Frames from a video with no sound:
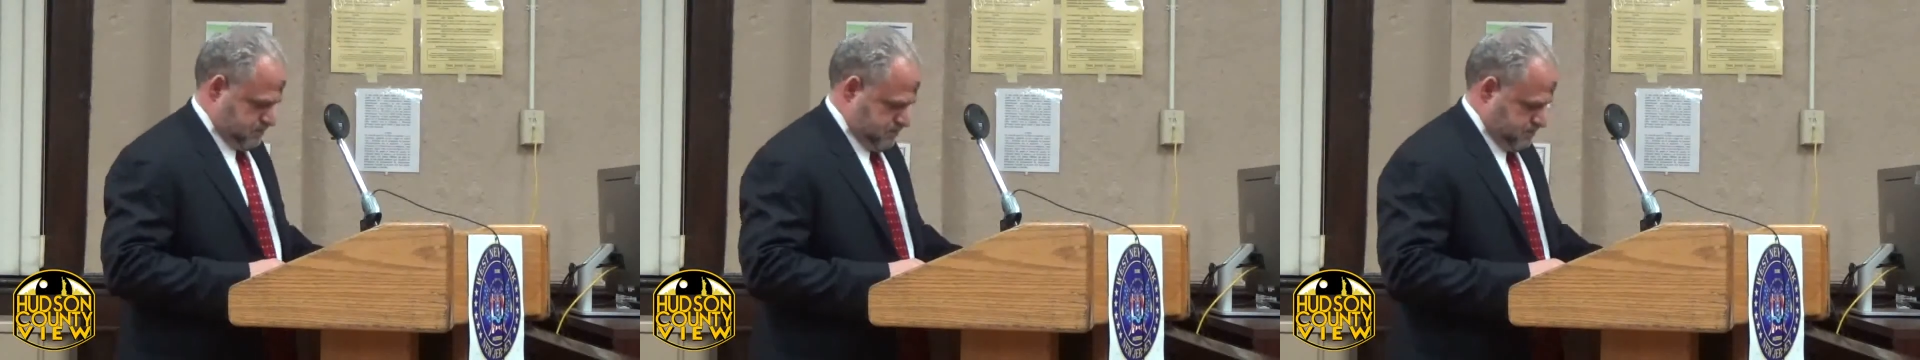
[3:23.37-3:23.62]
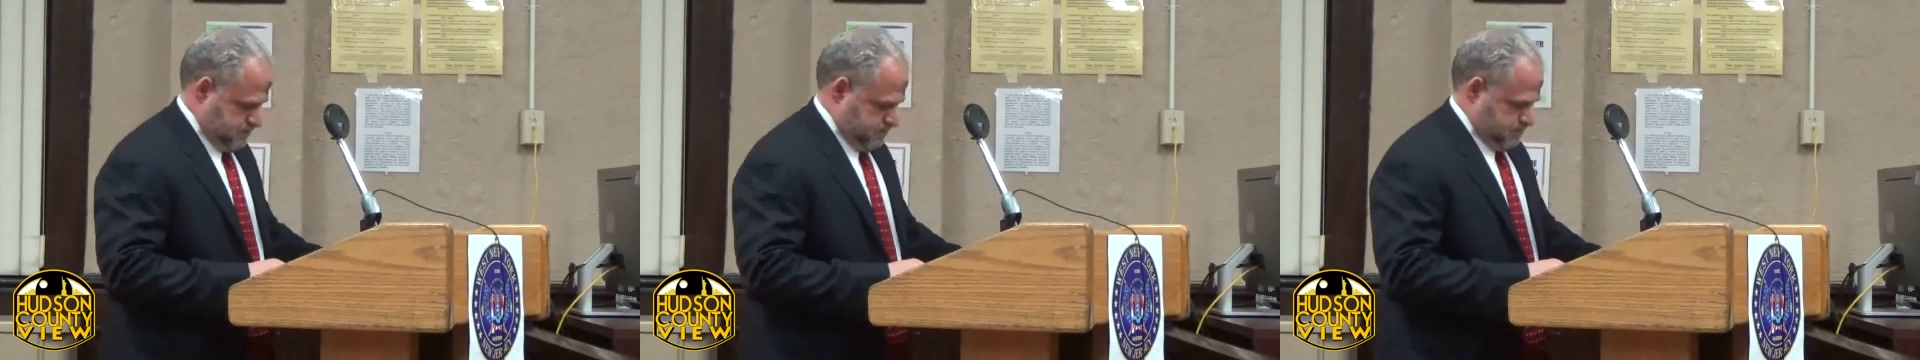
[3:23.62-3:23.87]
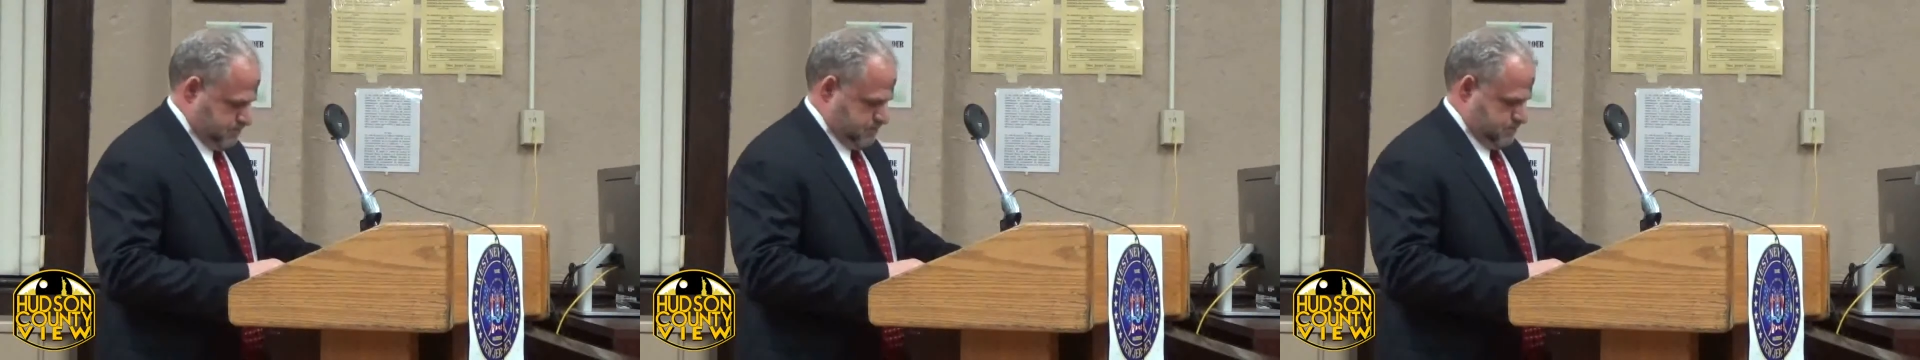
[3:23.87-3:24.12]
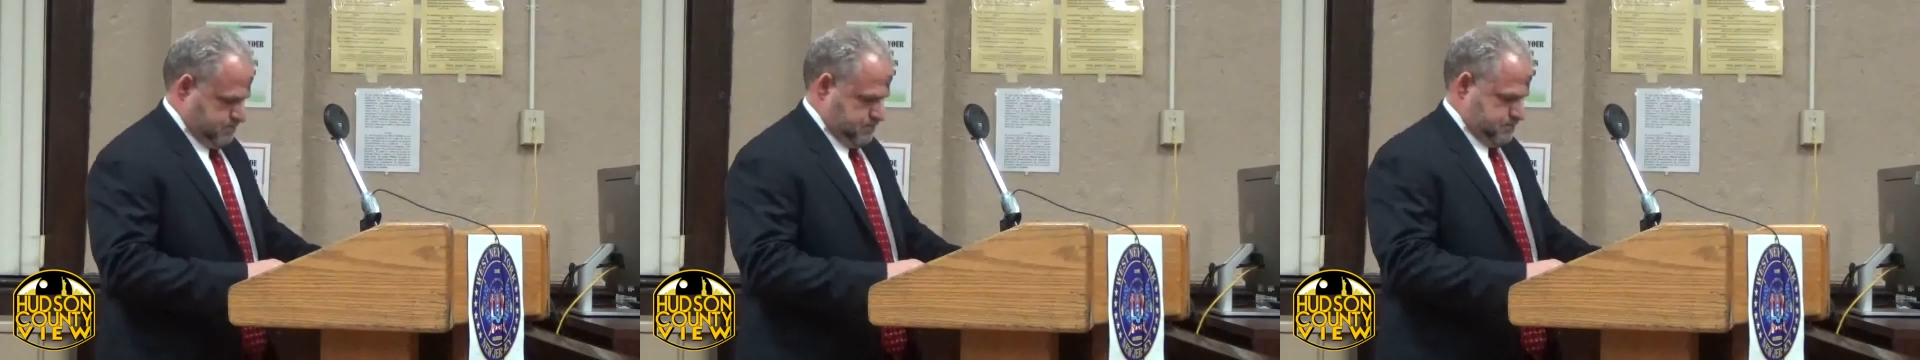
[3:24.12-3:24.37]

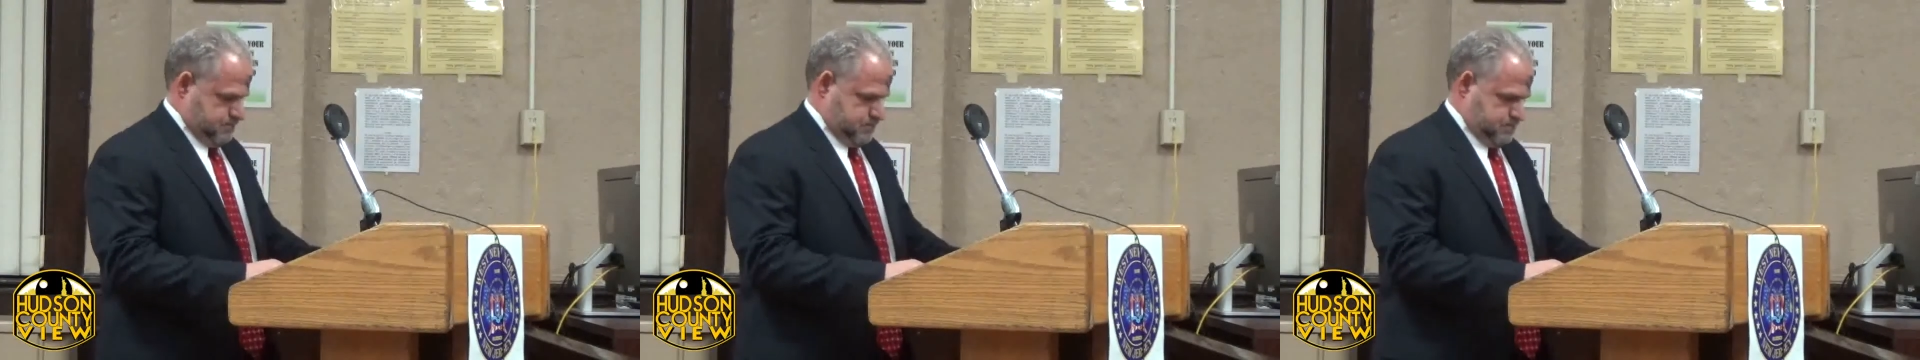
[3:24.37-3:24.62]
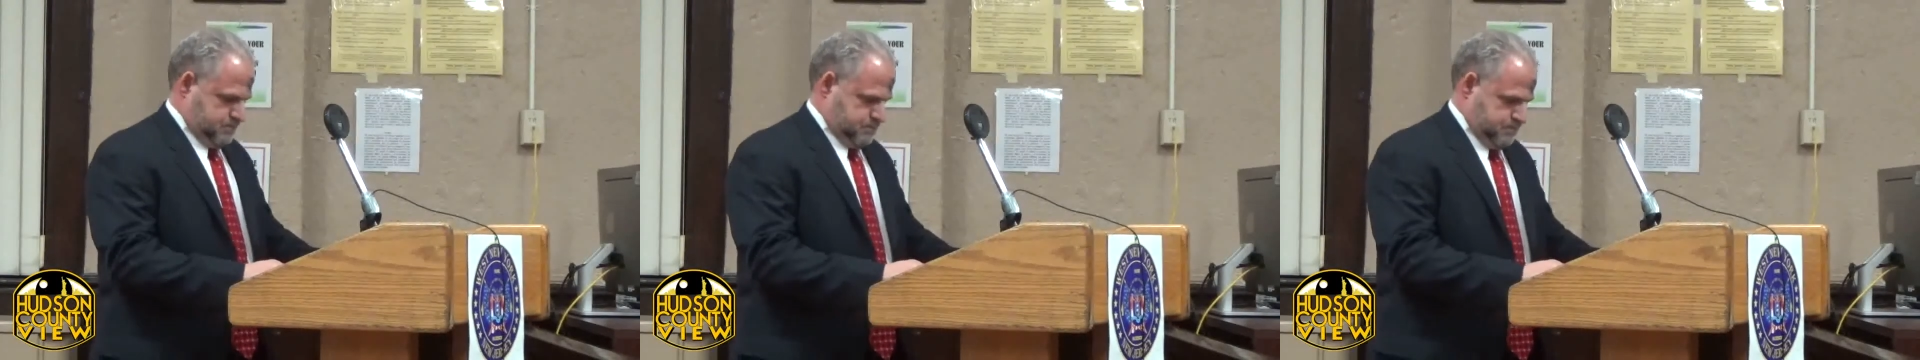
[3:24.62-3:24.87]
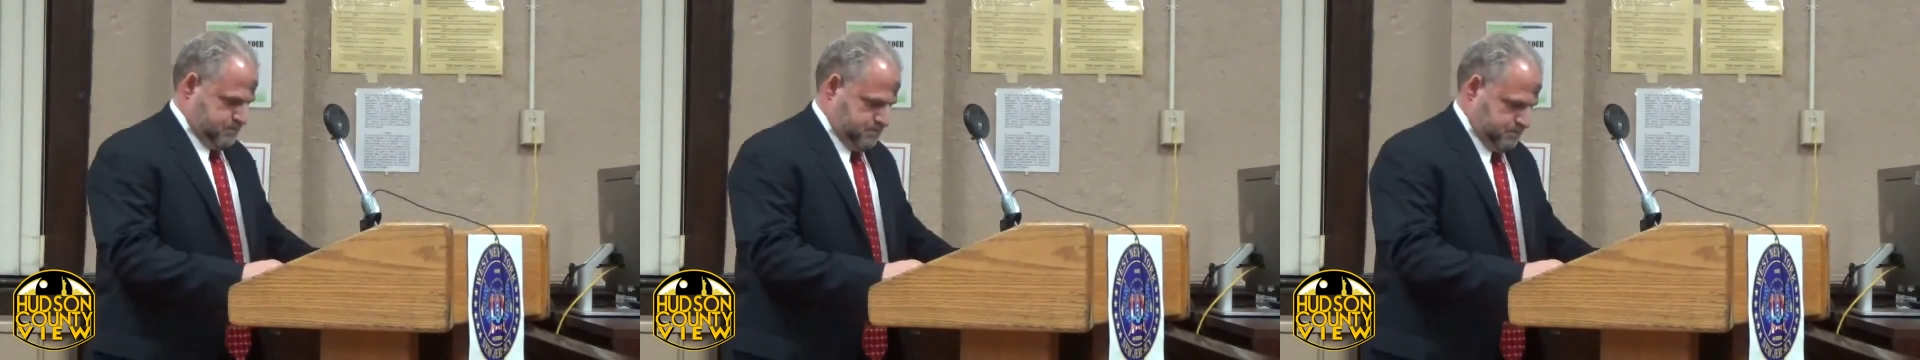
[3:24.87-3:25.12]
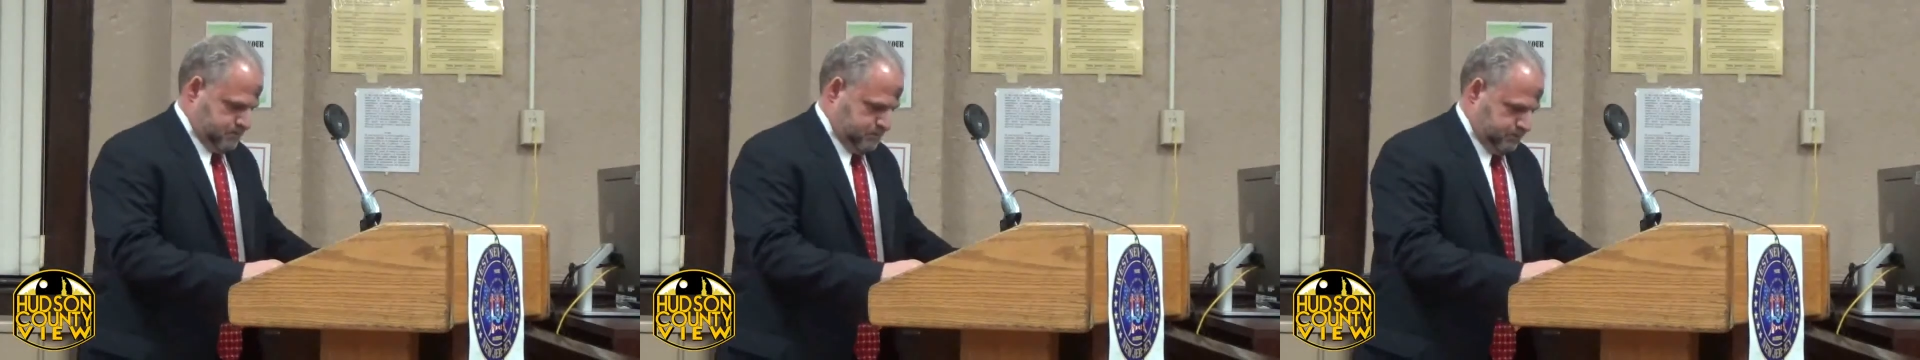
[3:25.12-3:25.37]

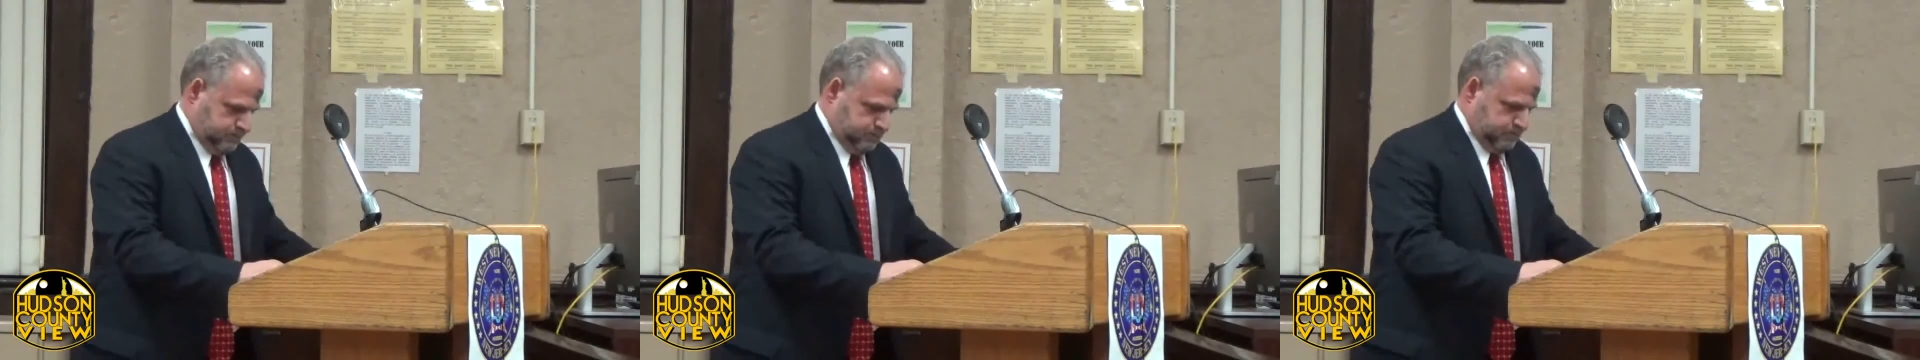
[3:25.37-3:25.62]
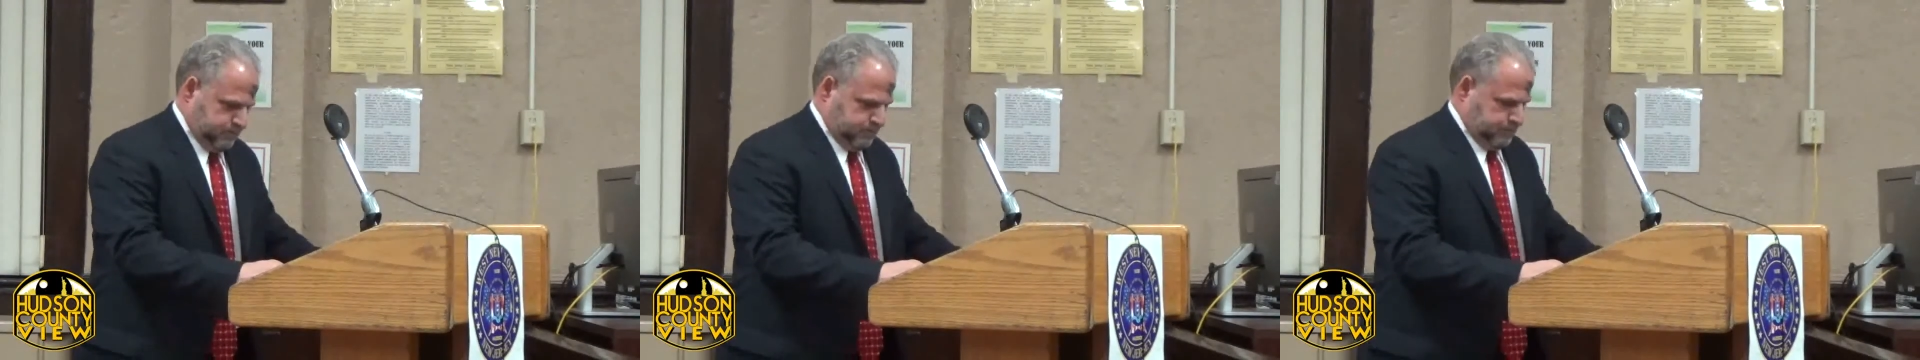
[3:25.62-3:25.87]
No one is speaking in this clip.